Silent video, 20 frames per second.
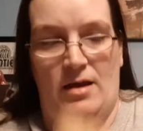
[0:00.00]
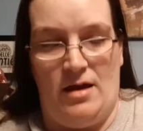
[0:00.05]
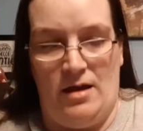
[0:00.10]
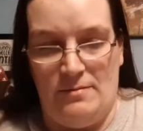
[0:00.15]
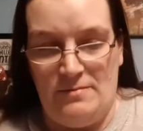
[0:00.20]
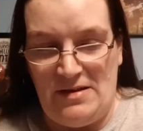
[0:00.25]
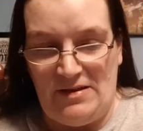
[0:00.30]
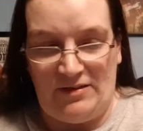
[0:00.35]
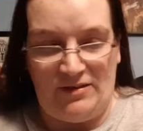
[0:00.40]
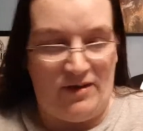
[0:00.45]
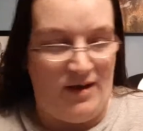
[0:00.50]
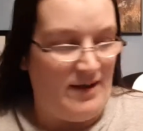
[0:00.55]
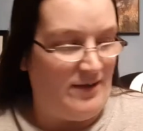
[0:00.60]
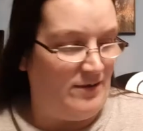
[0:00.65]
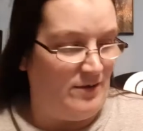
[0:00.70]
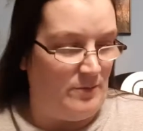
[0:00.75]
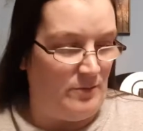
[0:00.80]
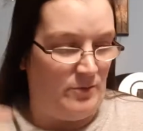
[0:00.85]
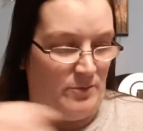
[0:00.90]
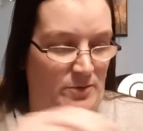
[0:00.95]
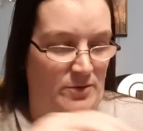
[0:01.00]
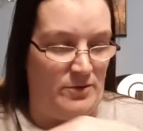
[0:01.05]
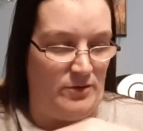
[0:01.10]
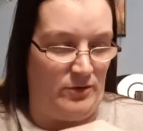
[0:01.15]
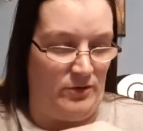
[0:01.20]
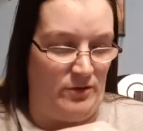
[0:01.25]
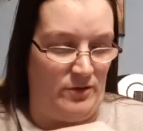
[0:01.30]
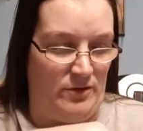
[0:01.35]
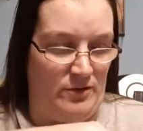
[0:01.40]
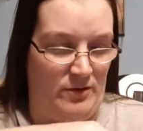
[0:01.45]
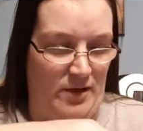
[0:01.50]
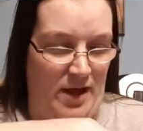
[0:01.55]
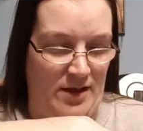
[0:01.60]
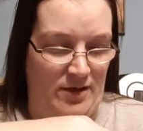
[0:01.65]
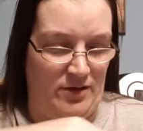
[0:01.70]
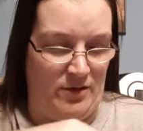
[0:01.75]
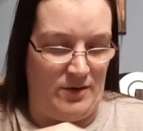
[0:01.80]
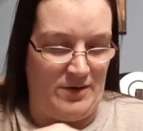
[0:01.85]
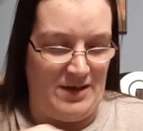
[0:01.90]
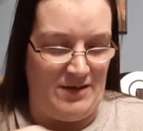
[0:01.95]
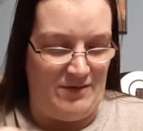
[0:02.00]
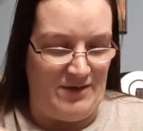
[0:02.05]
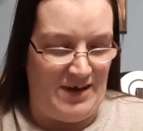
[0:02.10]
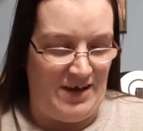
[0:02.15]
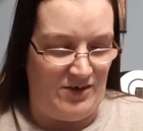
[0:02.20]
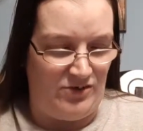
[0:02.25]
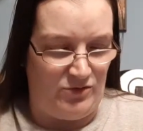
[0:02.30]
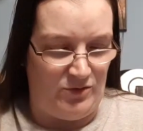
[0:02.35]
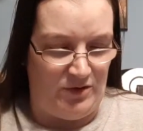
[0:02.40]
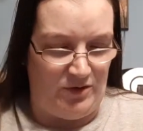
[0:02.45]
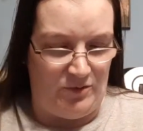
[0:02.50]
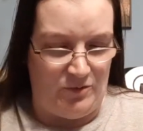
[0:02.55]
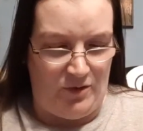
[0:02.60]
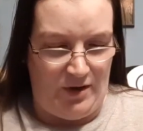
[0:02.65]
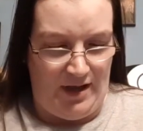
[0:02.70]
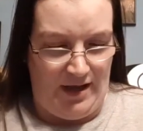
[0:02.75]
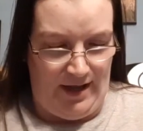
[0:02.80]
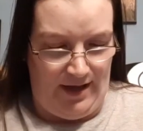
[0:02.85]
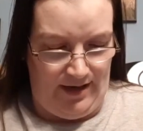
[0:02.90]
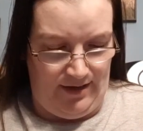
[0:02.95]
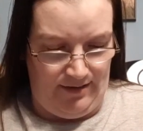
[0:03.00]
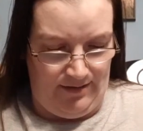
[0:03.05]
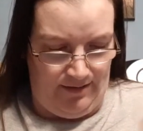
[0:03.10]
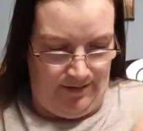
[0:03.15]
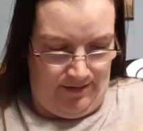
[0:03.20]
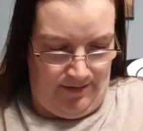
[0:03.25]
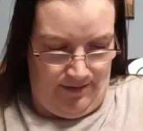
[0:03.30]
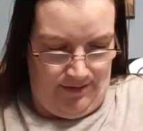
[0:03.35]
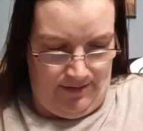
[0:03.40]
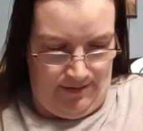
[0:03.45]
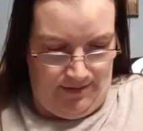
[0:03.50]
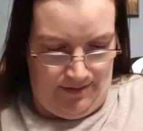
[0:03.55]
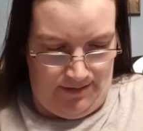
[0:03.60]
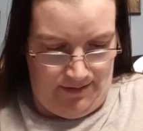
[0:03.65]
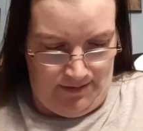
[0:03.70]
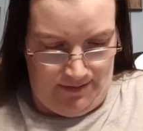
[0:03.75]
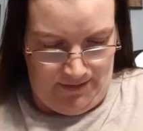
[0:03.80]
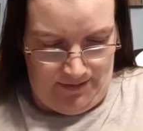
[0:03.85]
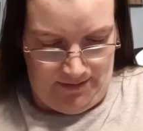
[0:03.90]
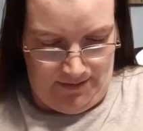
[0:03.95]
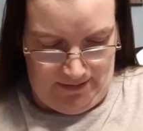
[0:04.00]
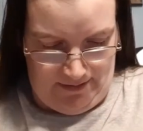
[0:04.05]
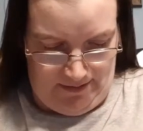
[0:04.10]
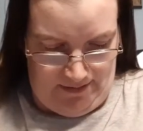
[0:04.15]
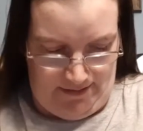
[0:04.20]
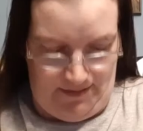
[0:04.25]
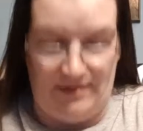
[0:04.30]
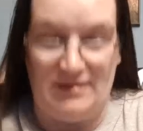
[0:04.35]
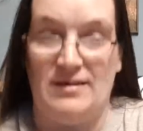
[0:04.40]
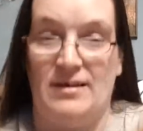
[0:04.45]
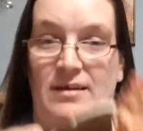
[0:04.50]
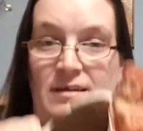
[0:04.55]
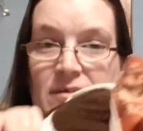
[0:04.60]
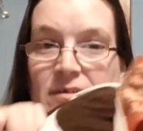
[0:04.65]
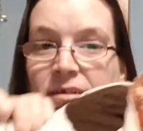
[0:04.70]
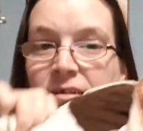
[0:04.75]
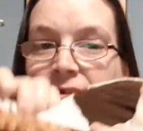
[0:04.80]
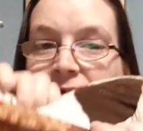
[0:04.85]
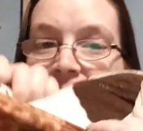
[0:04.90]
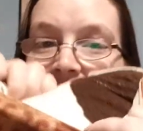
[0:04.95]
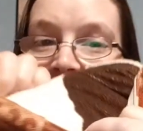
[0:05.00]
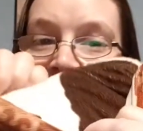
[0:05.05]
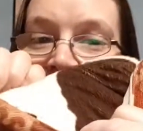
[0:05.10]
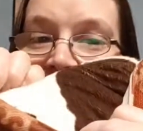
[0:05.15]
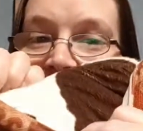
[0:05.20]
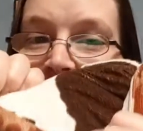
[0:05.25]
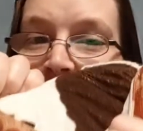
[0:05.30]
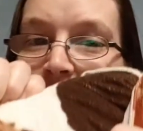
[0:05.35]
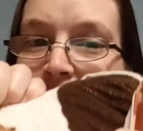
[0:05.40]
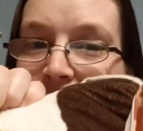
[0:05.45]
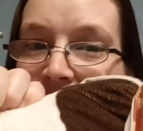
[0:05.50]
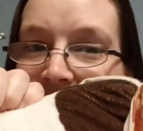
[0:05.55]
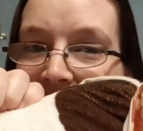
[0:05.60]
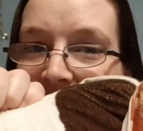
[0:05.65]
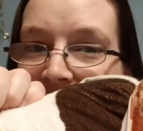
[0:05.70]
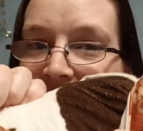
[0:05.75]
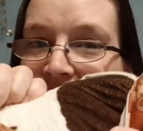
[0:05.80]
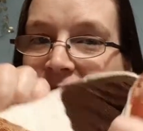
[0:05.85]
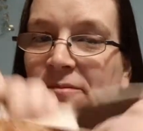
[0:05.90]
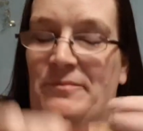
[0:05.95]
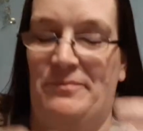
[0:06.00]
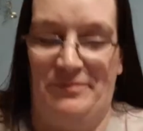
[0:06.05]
missed items box. So I didn't really get a choice in what I had. And yeah, because that's like a cow print thing.